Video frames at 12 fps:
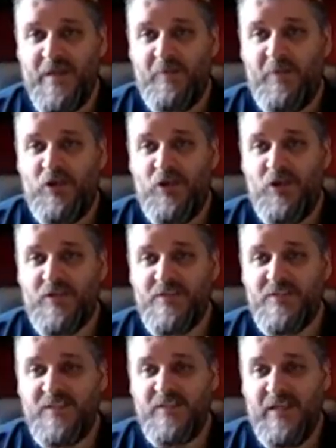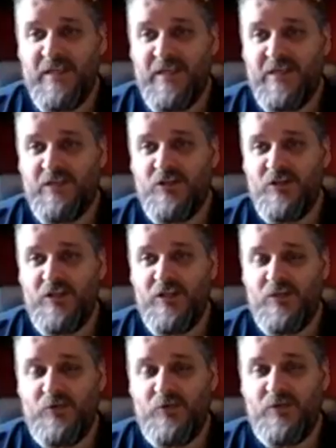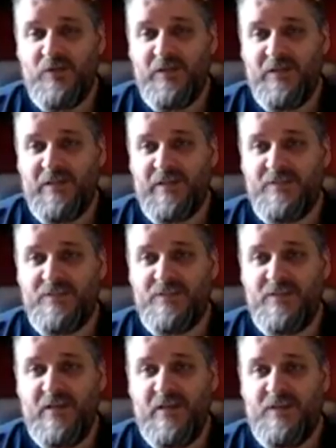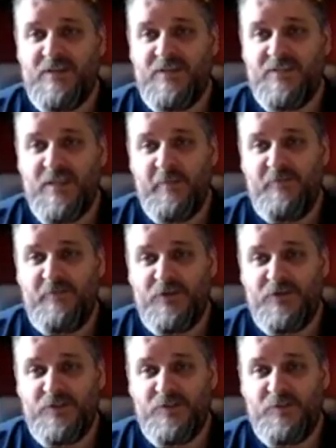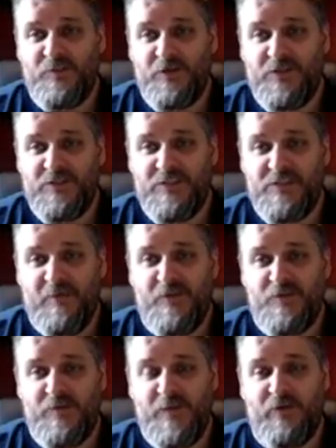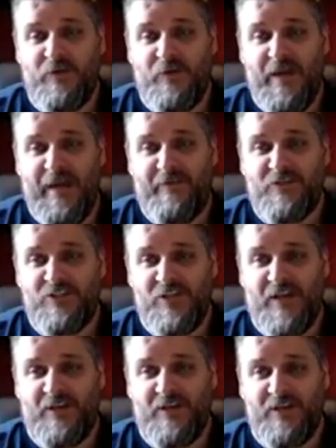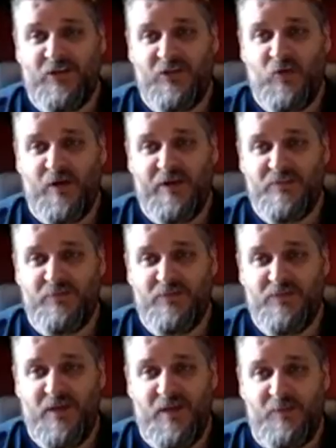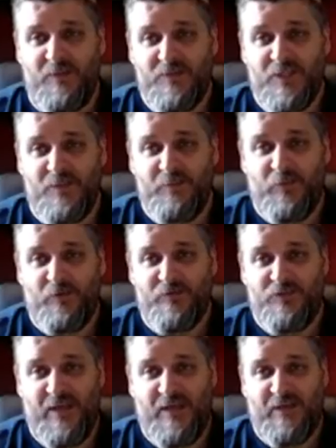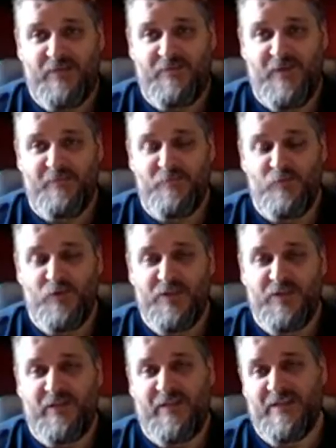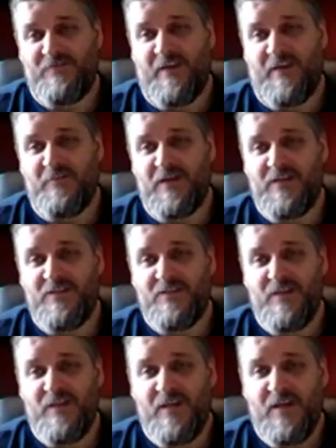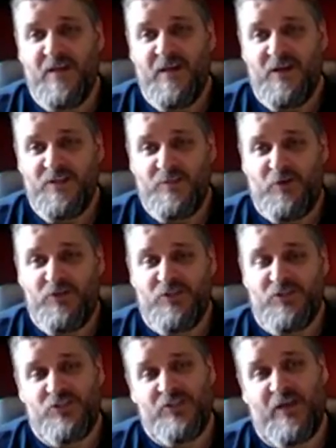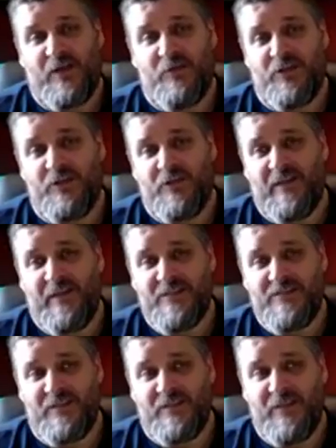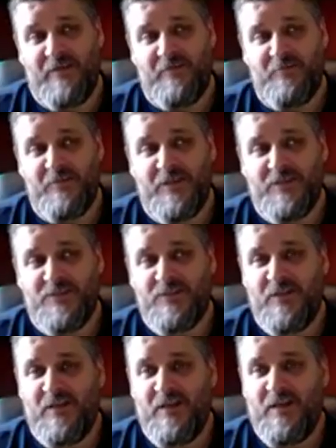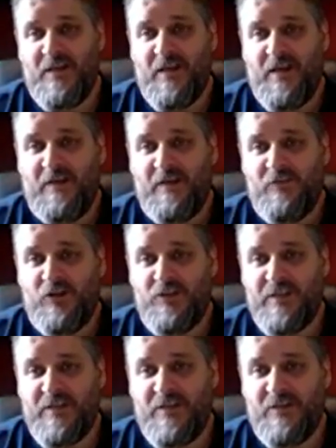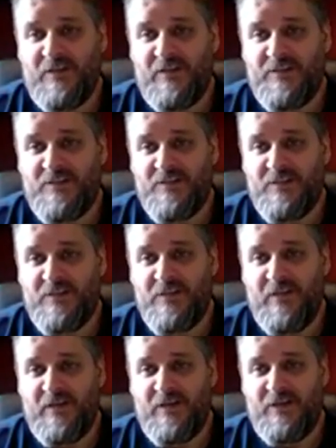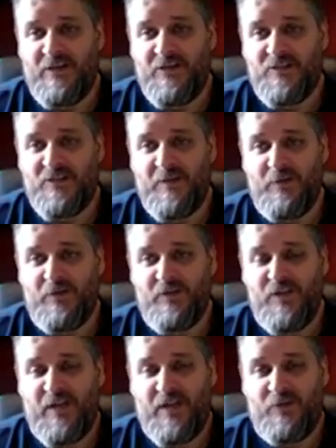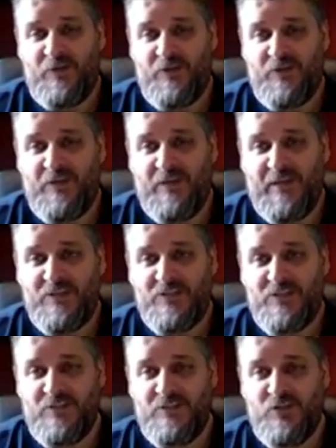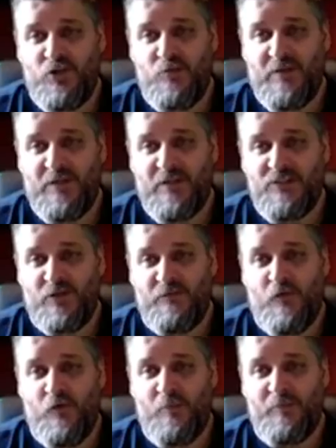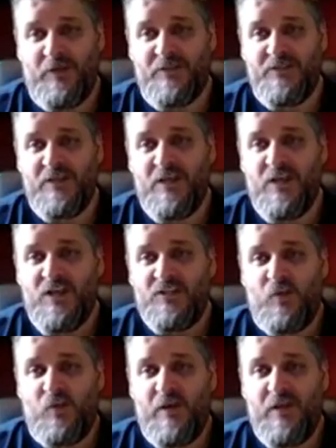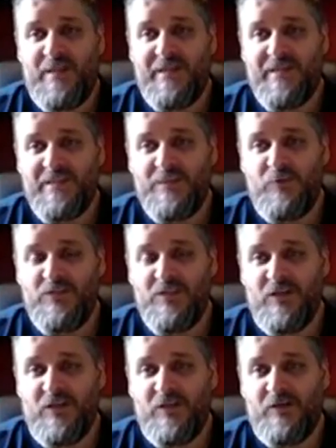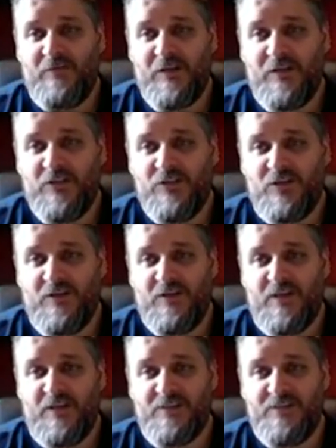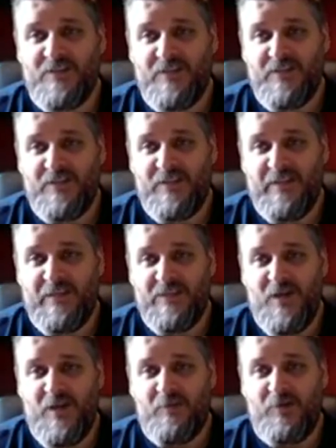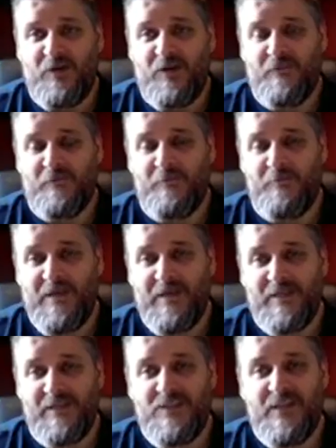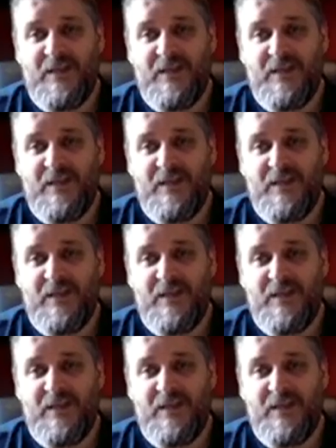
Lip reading: But you can see in looking through the list that some of those people haven't chatted in quite some time. Some people have chatted within the last 5 minutes. Here's a person that chatted within the last 11 minutes. If you look down the list, there's some people that chatted within the last 2 minutes or 4 minutes. So what this particular feature does, the number of minutes,